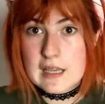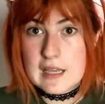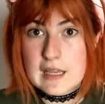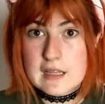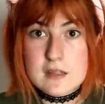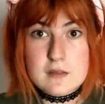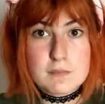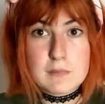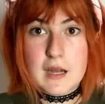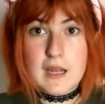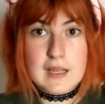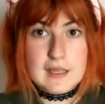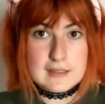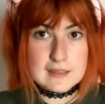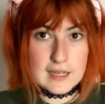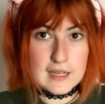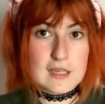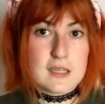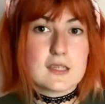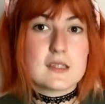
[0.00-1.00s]
It's my
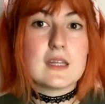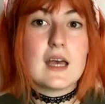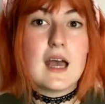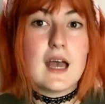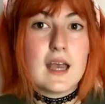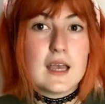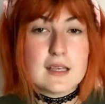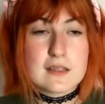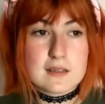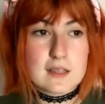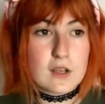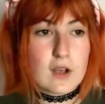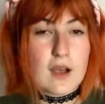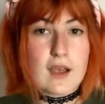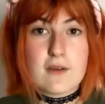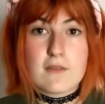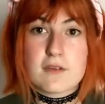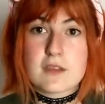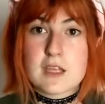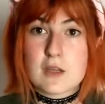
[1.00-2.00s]
exact size. They got
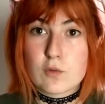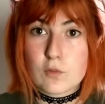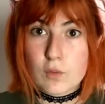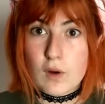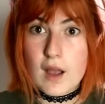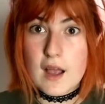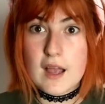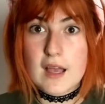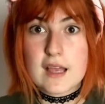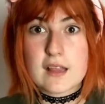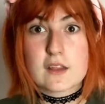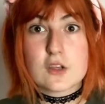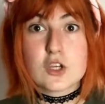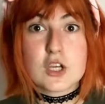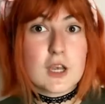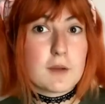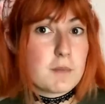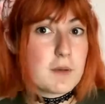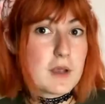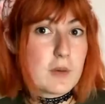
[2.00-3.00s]
everything right. The
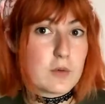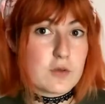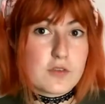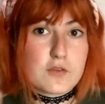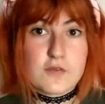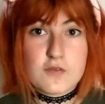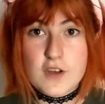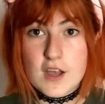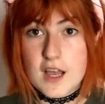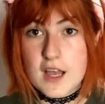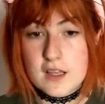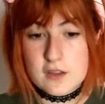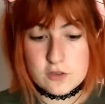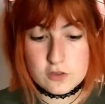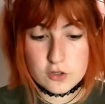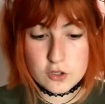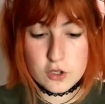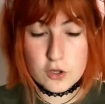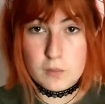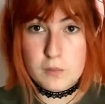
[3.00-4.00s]
shipping was fast.
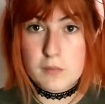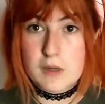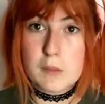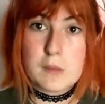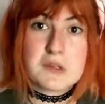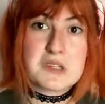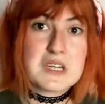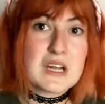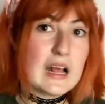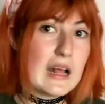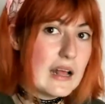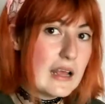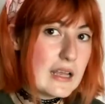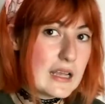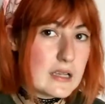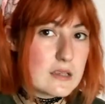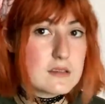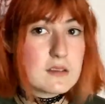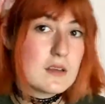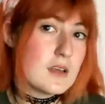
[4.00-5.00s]
The company was
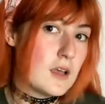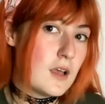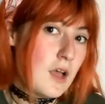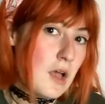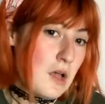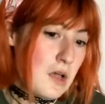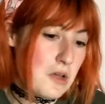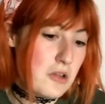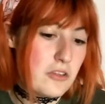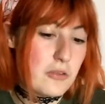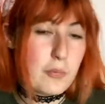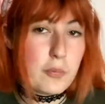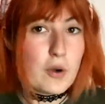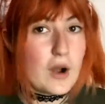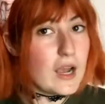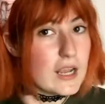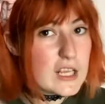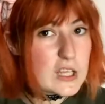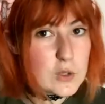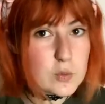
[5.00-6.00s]
nice. The
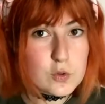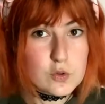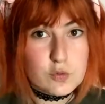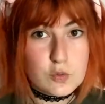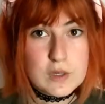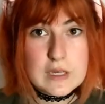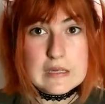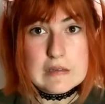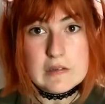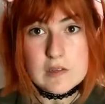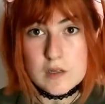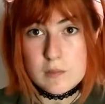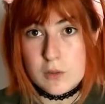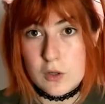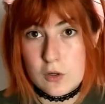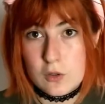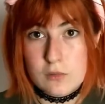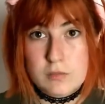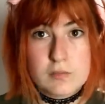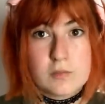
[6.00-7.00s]
price was
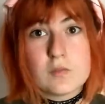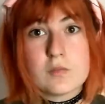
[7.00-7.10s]
reasonable